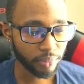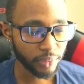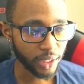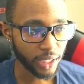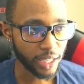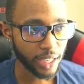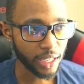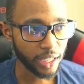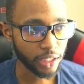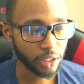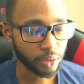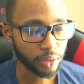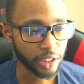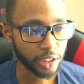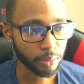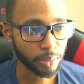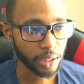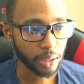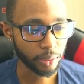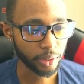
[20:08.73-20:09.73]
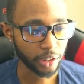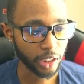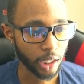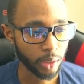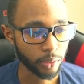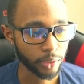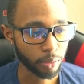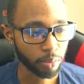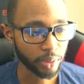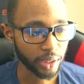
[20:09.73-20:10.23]
And you need to be able to come
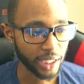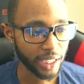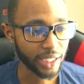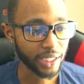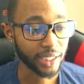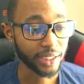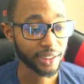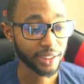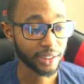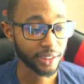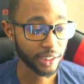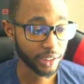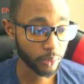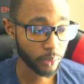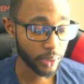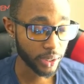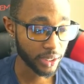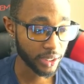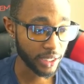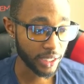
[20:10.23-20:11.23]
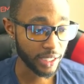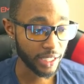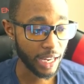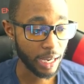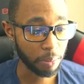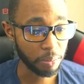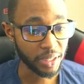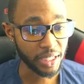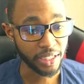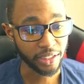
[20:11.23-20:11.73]
with a plan and stick with it and
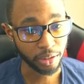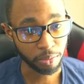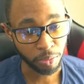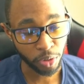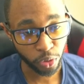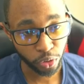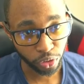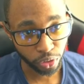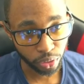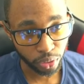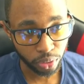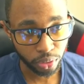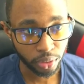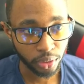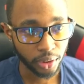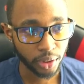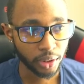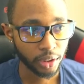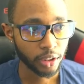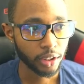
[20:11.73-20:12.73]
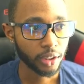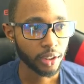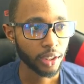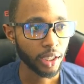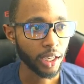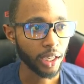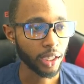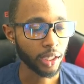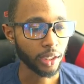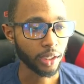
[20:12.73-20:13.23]
not be as emotional.
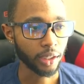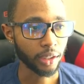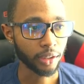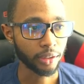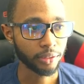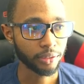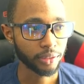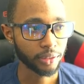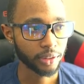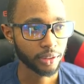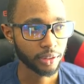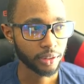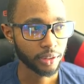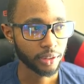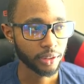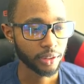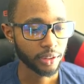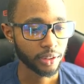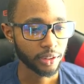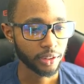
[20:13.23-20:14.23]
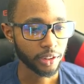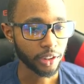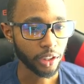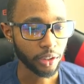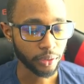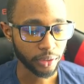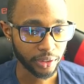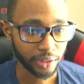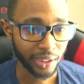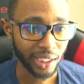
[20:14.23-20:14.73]
You know, a
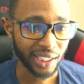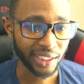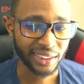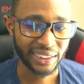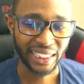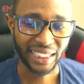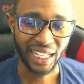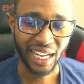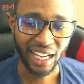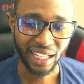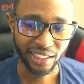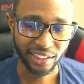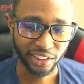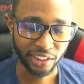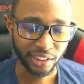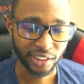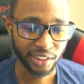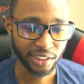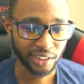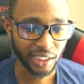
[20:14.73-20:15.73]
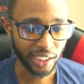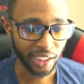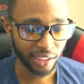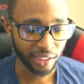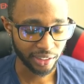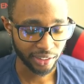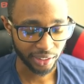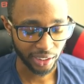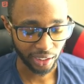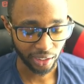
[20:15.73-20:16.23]
lot of
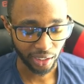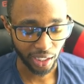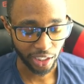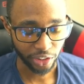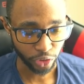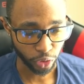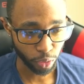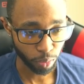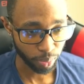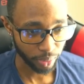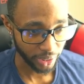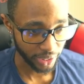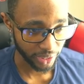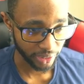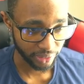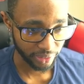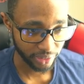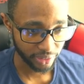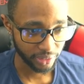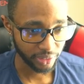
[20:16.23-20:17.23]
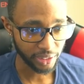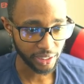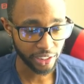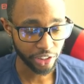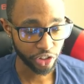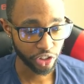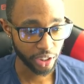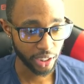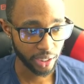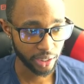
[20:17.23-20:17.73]
psychological plays in
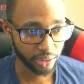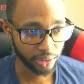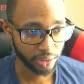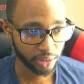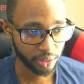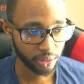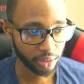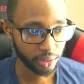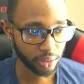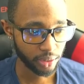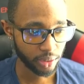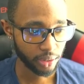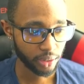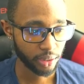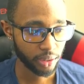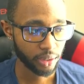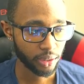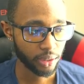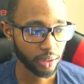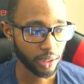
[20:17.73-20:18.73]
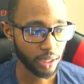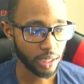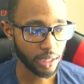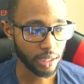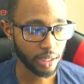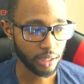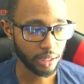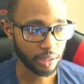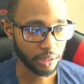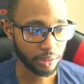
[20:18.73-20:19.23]
chess.
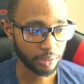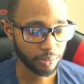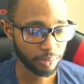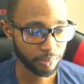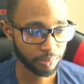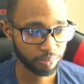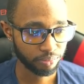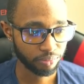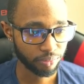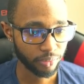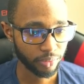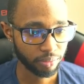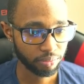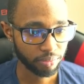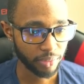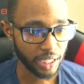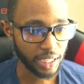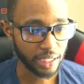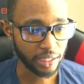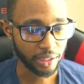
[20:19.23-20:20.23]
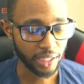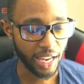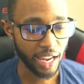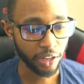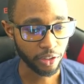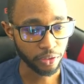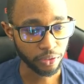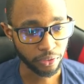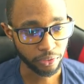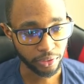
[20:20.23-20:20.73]
And how
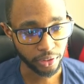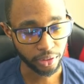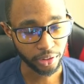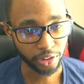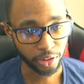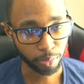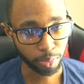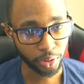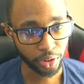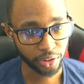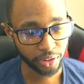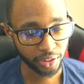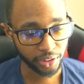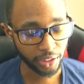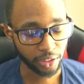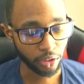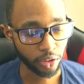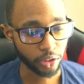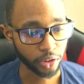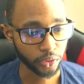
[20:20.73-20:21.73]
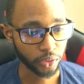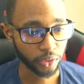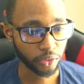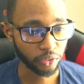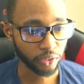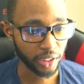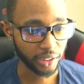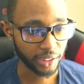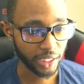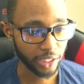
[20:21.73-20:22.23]
you feel as a person can also
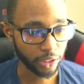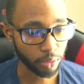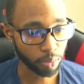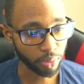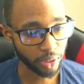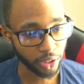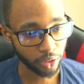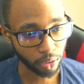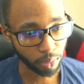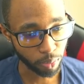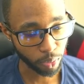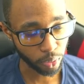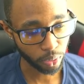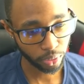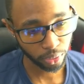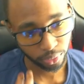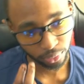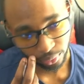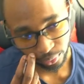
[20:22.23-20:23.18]
reflect how you play on the board.